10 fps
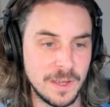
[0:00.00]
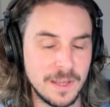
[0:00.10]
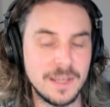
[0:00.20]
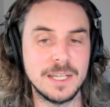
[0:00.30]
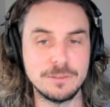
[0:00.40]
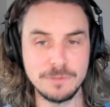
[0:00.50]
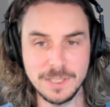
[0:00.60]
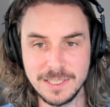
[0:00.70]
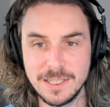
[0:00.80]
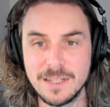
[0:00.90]
It really
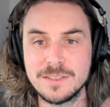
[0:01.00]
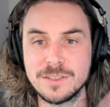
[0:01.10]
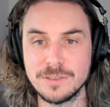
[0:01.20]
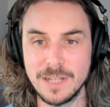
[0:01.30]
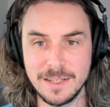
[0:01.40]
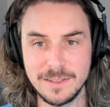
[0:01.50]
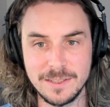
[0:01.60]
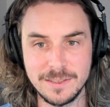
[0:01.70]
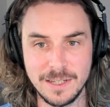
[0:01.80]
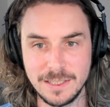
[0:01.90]
does create this
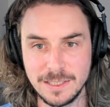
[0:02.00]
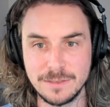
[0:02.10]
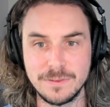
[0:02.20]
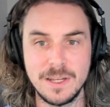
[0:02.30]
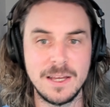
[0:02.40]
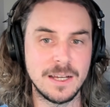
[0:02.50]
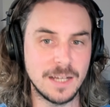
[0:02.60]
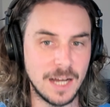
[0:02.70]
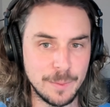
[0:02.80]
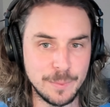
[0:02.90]
kind of
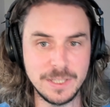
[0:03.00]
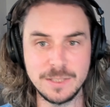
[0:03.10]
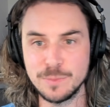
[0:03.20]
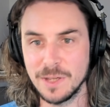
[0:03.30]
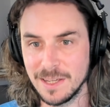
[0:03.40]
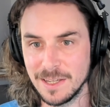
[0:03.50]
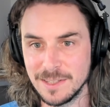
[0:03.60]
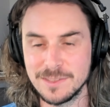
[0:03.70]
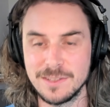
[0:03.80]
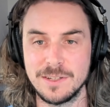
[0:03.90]
copy and
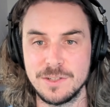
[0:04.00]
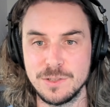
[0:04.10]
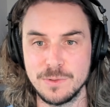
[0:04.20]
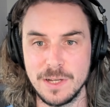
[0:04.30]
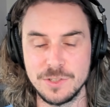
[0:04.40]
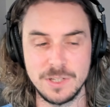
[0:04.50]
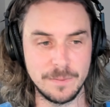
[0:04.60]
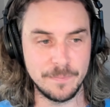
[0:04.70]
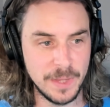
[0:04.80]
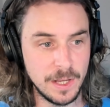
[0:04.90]
paste
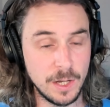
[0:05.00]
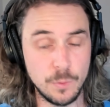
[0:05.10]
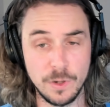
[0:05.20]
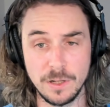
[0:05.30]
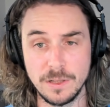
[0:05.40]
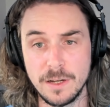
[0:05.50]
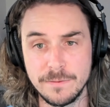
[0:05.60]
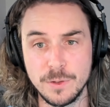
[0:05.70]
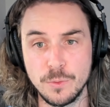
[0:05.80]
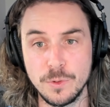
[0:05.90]
situation where a lot of
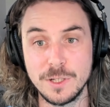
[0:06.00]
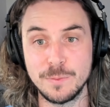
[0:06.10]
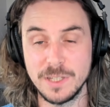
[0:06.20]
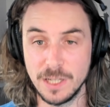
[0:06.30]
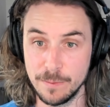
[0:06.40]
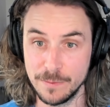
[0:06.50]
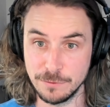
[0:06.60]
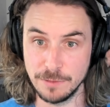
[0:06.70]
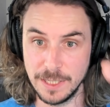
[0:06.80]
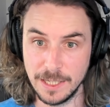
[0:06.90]
the work becomes
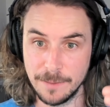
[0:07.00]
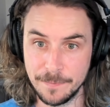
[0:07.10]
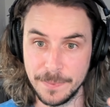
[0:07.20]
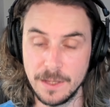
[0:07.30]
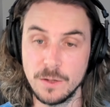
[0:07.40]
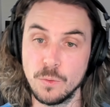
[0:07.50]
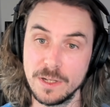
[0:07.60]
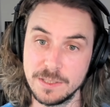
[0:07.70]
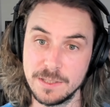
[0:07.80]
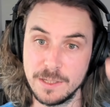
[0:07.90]
reading
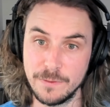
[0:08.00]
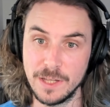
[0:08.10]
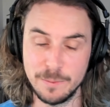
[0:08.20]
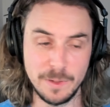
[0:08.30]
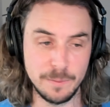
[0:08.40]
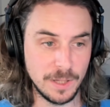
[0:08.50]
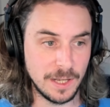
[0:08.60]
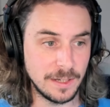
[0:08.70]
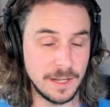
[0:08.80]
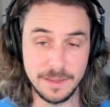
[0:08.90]
what's the development
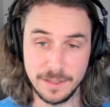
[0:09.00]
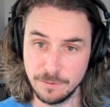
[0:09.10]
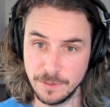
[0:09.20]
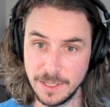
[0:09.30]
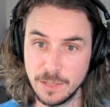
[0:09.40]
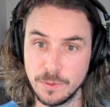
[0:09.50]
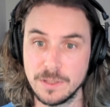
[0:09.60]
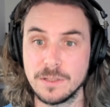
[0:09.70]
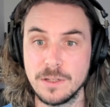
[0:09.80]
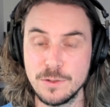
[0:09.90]
plan and then reading what the
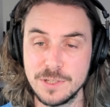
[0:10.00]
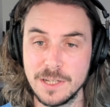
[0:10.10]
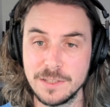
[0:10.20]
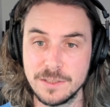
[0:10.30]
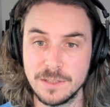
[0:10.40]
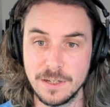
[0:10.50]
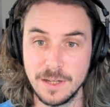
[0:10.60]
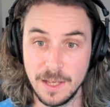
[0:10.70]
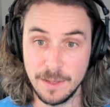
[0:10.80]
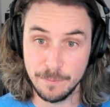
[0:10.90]
code changes are,
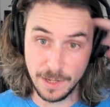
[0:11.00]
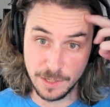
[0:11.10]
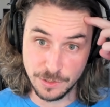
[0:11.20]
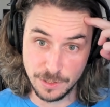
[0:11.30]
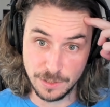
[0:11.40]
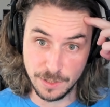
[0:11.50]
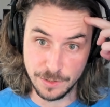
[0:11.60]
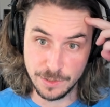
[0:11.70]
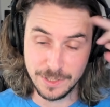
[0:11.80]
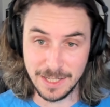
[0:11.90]
making sure you
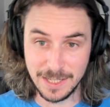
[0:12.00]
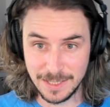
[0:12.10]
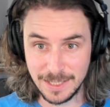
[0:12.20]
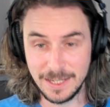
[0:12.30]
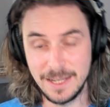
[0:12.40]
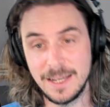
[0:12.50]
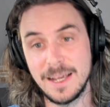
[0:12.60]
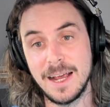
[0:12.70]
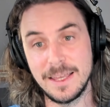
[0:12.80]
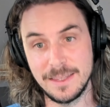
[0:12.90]
understand it,
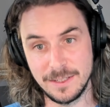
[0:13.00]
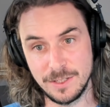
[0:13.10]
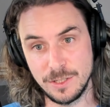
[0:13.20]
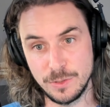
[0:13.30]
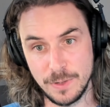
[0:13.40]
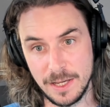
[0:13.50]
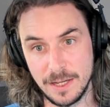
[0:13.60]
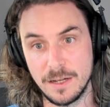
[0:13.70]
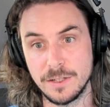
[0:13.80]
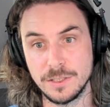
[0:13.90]
and then QAing
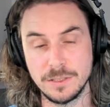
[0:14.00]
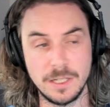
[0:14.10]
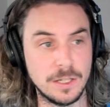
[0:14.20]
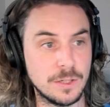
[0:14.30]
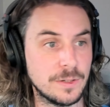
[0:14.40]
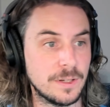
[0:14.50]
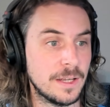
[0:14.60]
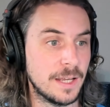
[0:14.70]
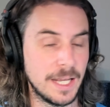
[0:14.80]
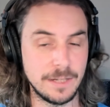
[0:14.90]
on your own.
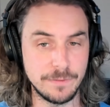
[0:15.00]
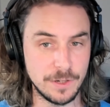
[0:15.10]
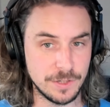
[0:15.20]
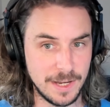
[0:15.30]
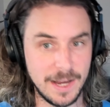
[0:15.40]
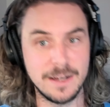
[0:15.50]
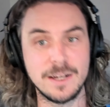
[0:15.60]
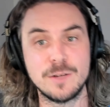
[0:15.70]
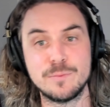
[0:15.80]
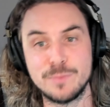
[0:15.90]
And if there's an
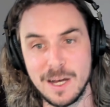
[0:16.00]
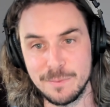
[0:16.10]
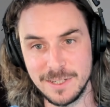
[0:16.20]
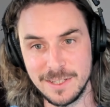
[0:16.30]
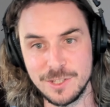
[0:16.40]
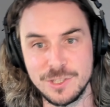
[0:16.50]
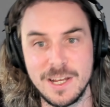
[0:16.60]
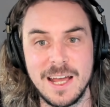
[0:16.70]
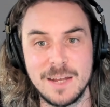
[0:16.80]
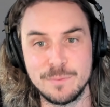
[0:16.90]
error, pop into the
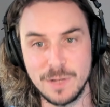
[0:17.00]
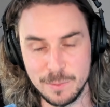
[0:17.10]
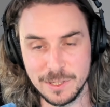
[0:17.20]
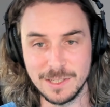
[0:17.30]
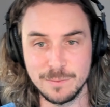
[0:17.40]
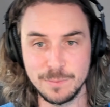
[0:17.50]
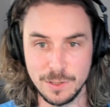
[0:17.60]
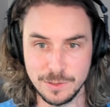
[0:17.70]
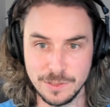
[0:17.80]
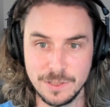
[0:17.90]
chat, pop into
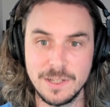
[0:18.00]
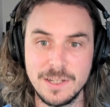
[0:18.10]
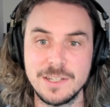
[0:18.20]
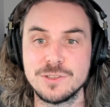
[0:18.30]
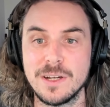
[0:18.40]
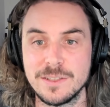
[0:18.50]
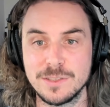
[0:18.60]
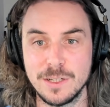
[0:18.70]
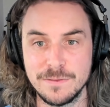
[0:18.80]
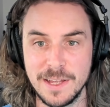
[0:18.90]
Composer, try to
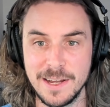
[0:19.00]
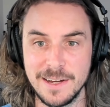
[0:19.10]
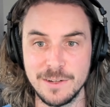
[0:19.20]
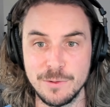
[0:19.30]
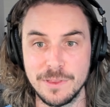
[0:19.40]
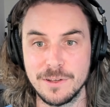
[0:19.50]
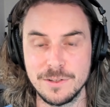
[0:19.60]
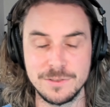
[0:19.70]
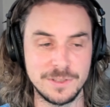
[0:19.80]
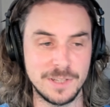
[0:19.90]
solve that error with
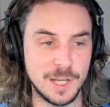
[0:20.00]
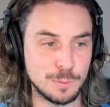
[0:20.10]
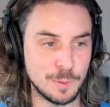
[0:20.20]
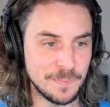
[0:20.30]
Cursor's help.